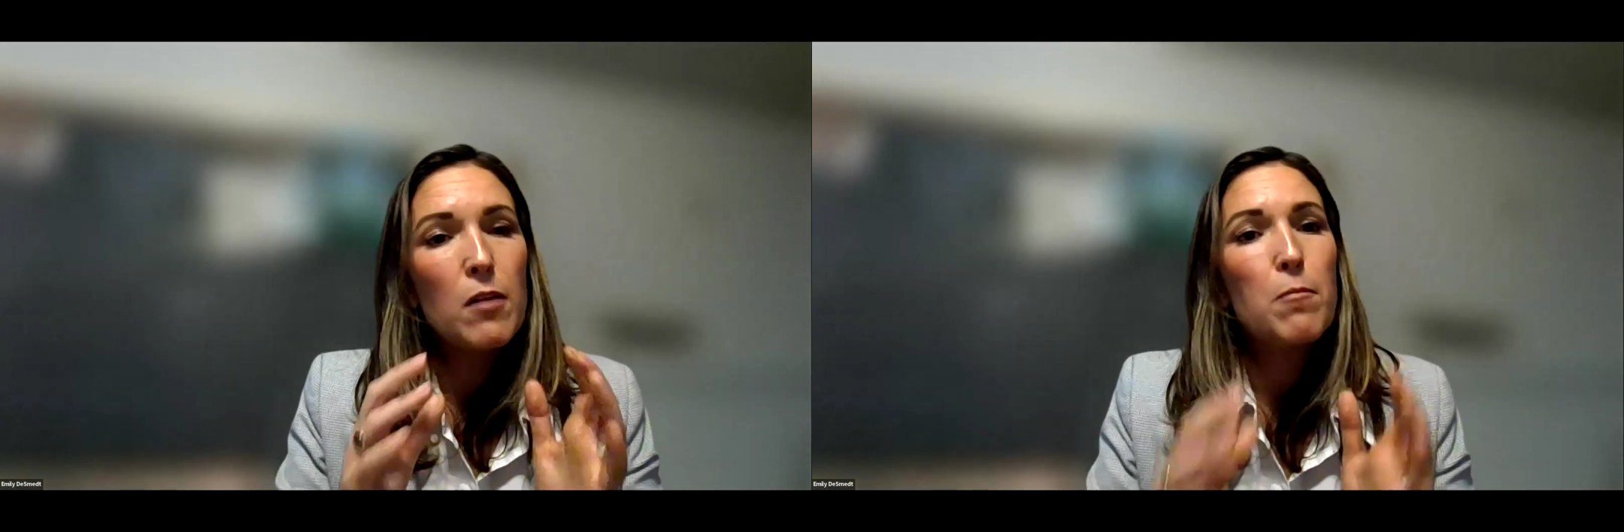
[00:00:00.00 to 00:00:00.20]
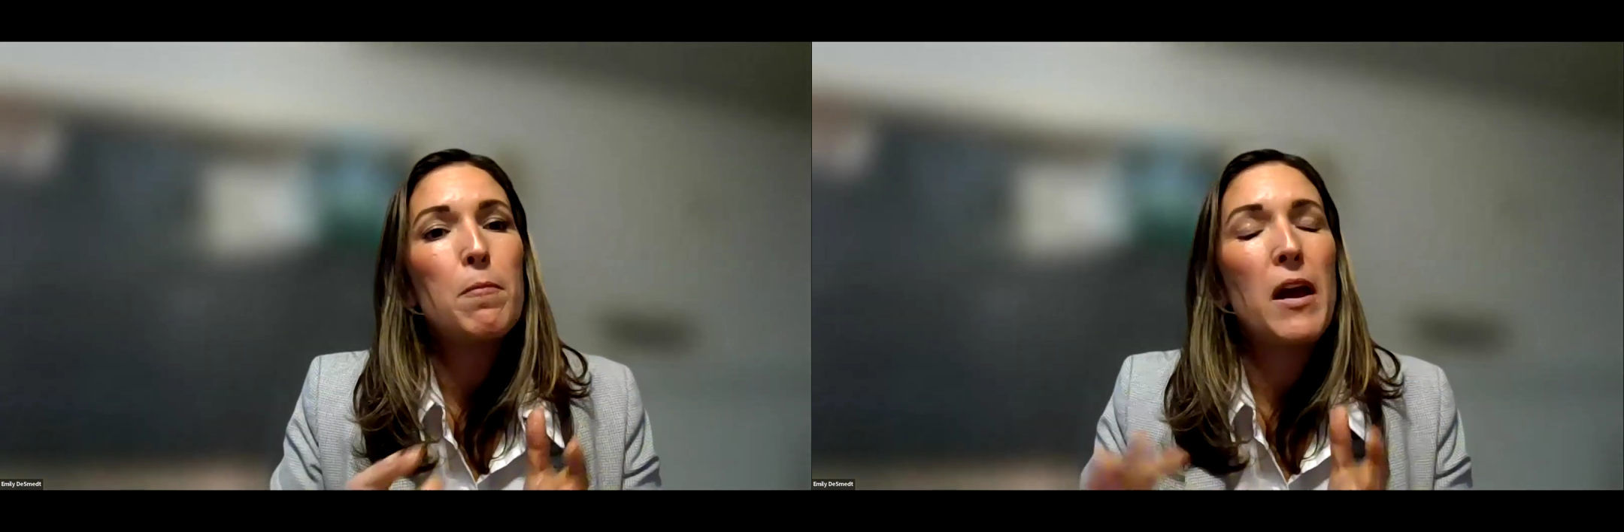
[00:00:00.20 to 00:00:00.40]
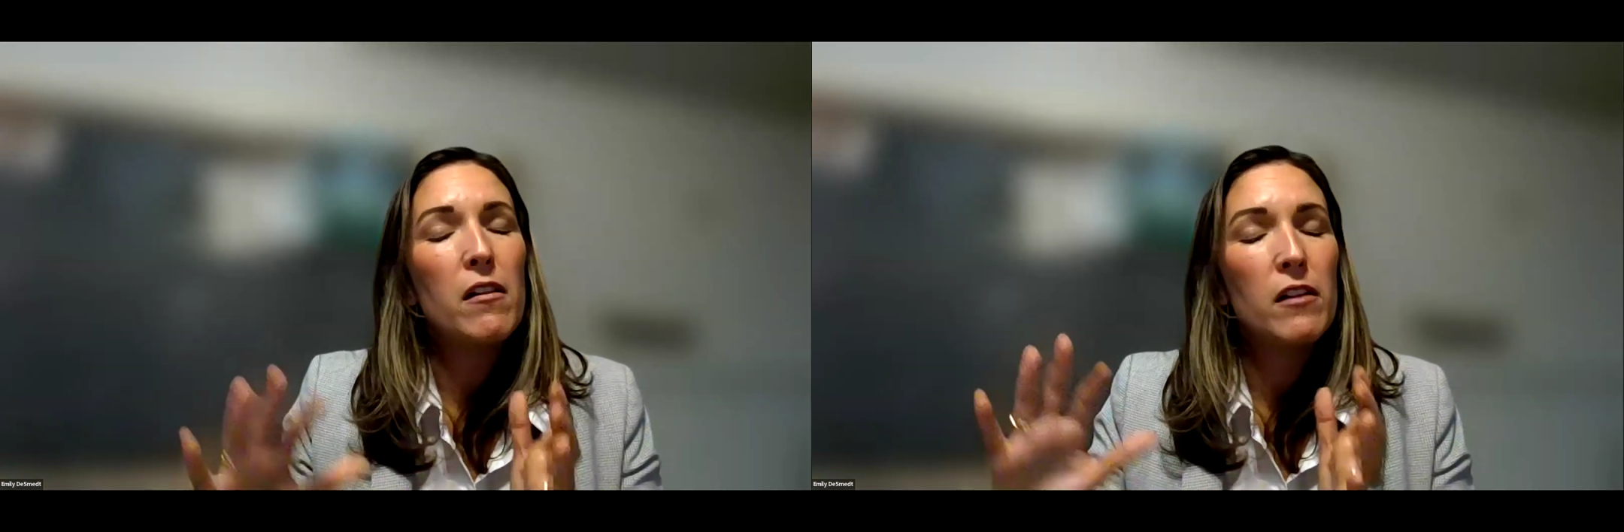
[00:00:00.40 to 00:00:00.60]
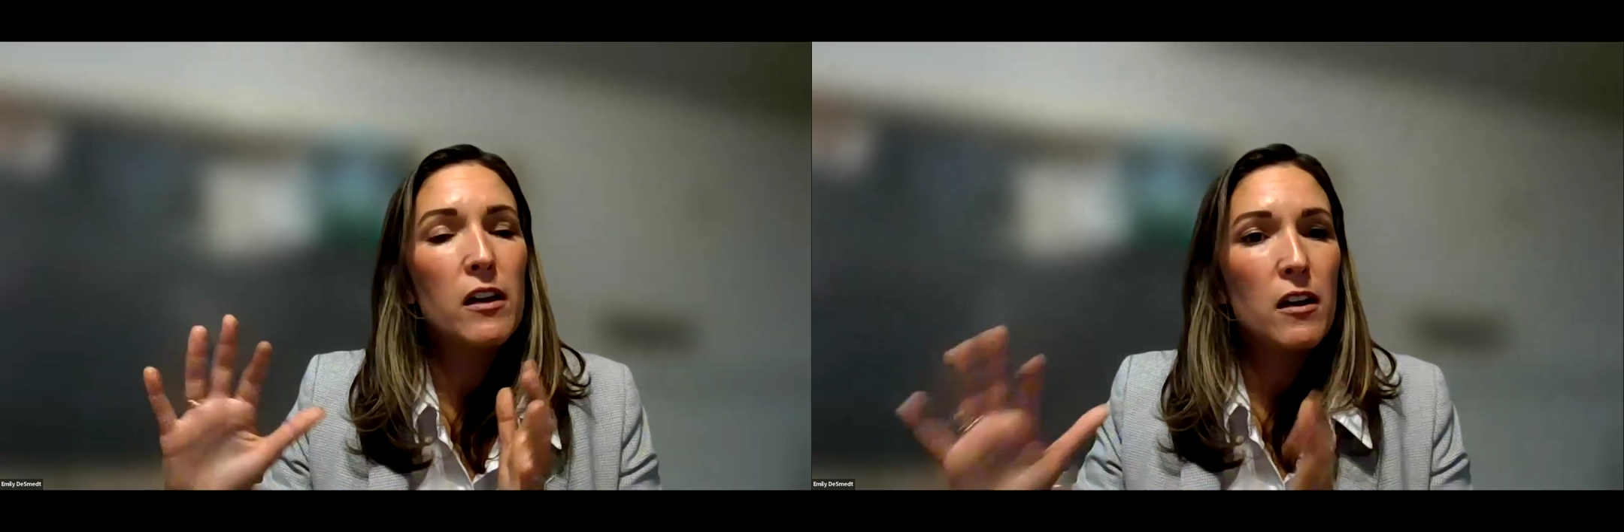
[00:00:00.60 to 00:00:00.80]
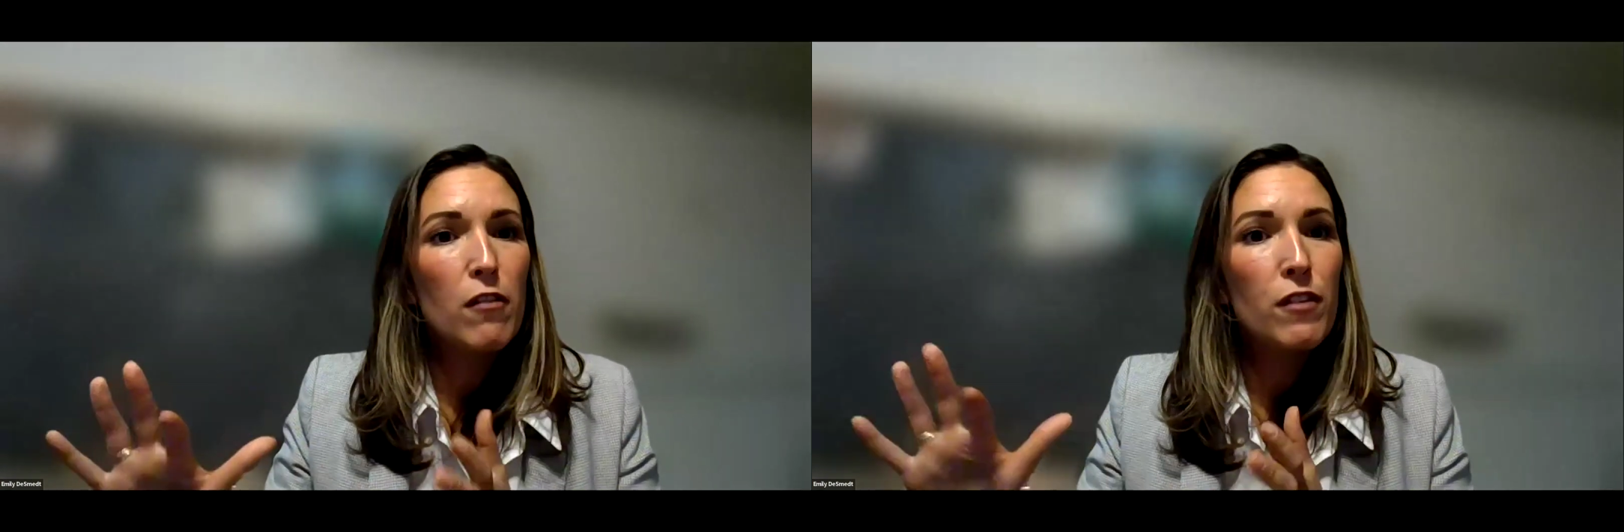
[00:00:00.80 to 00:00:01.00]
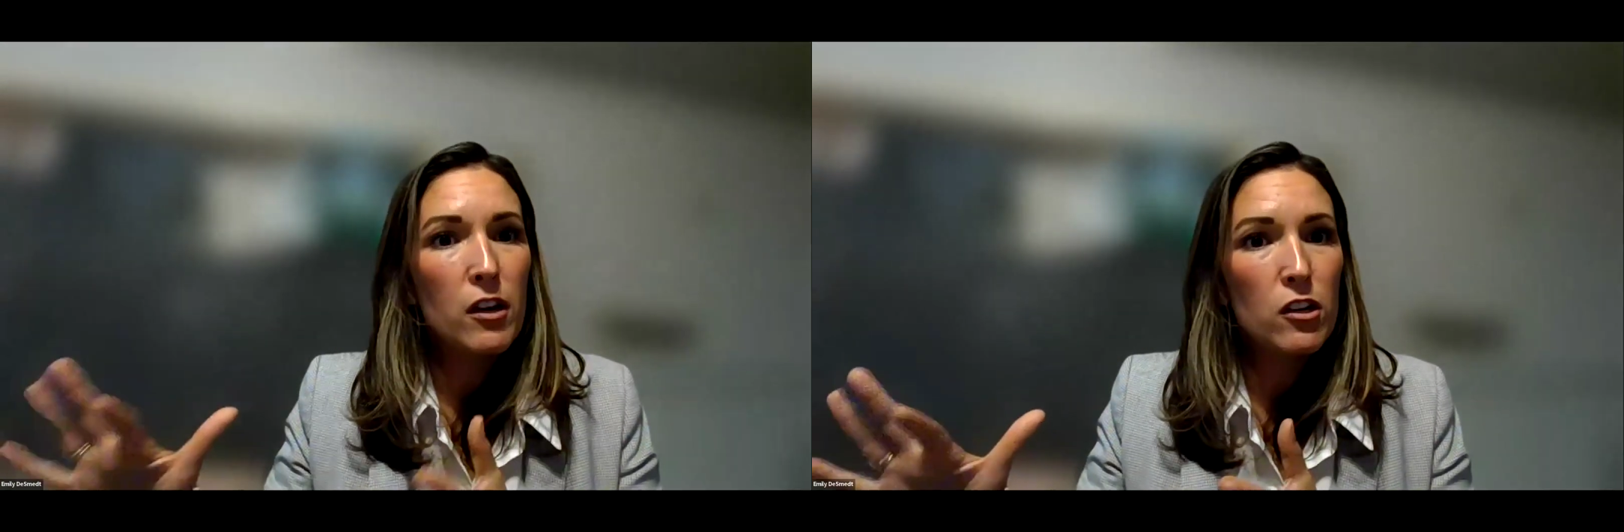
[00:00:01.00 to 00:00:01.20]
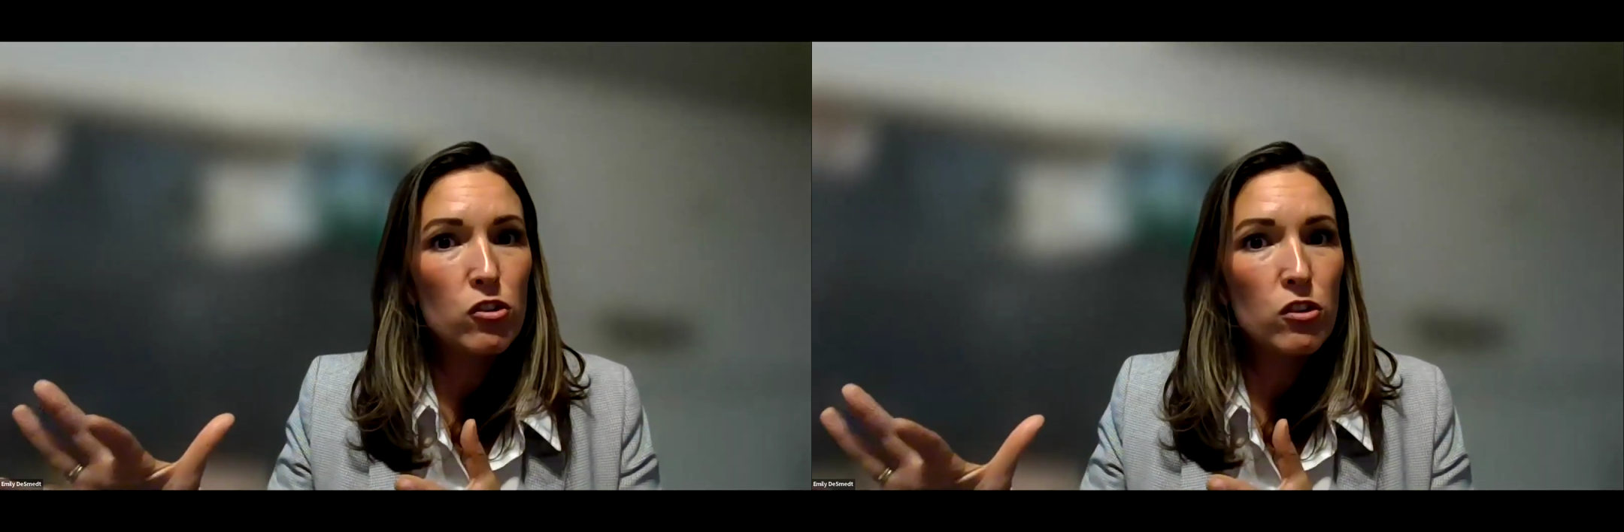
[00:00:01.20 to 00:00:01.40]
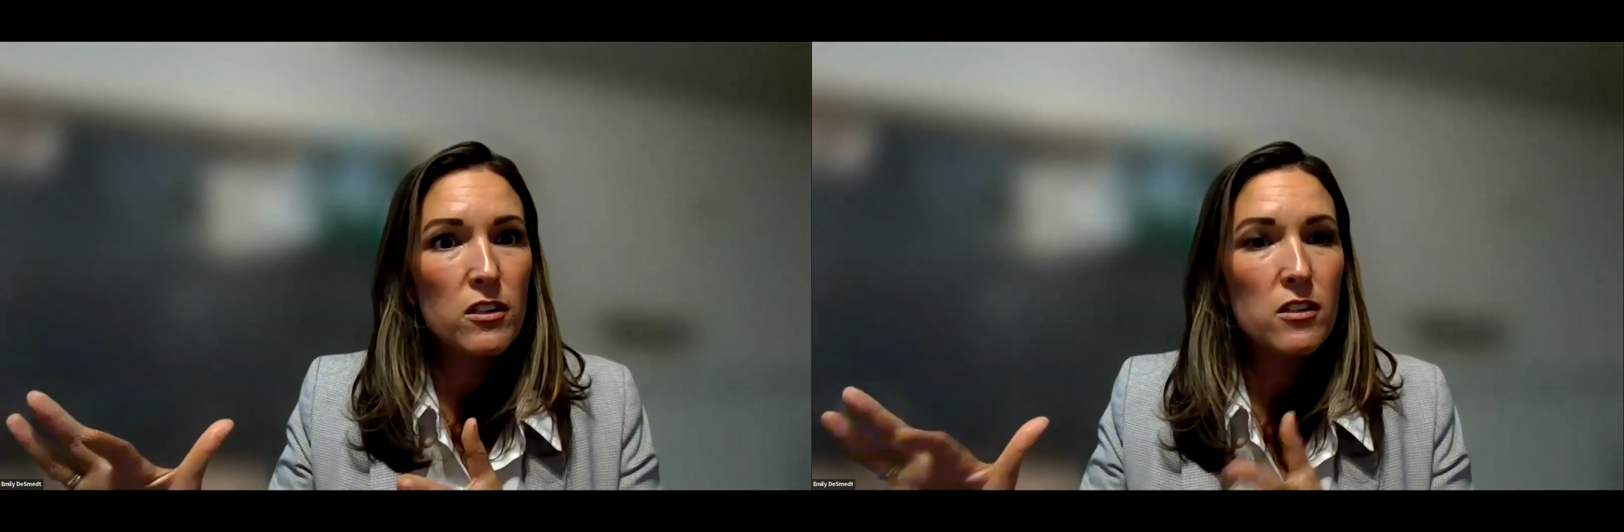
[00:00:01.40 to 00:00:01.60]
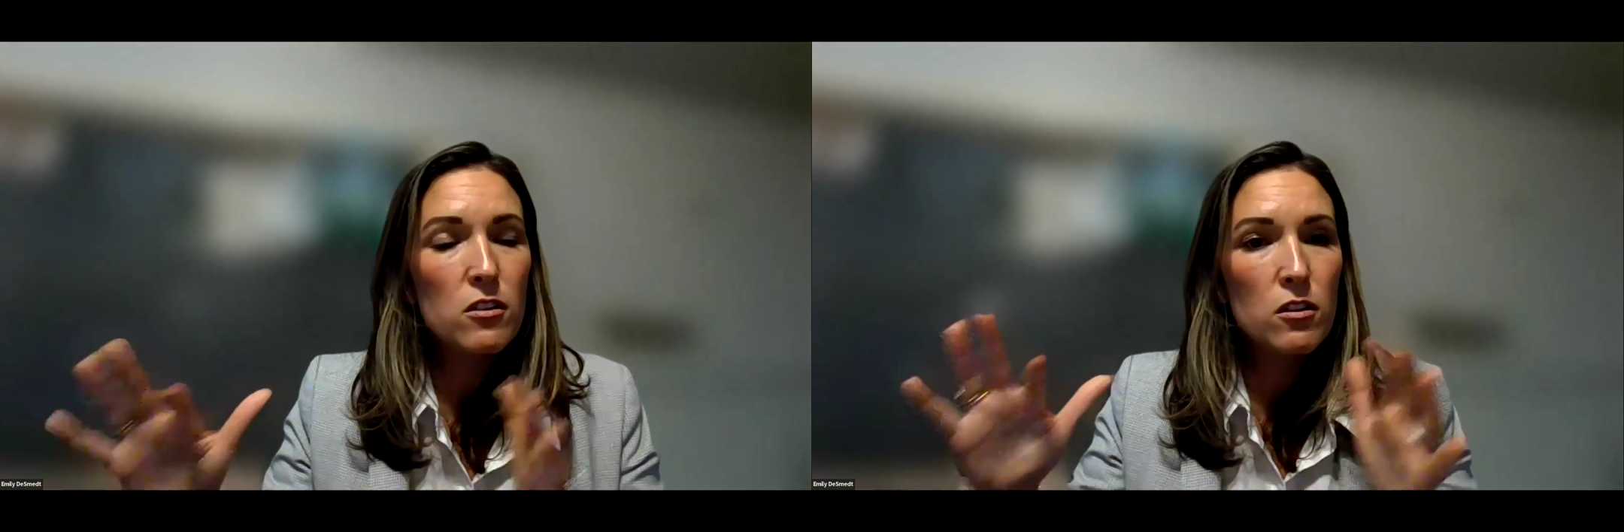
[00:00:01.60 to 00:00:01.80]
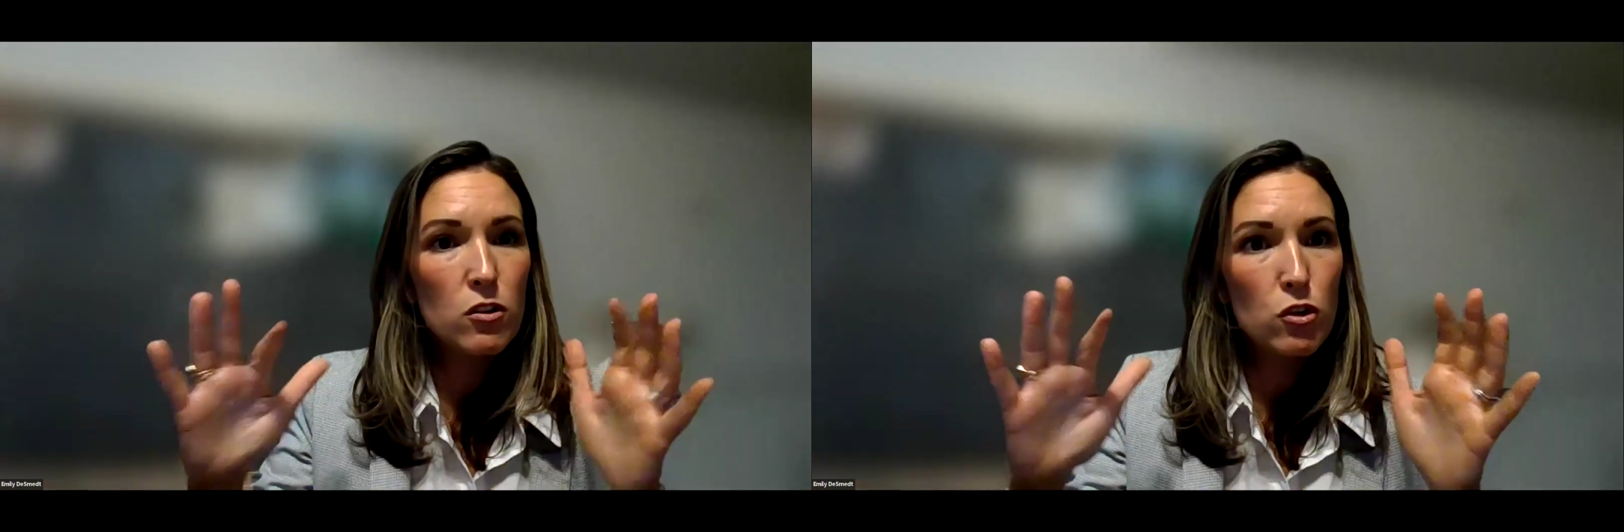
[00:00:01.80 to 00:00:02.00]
compelling enough interest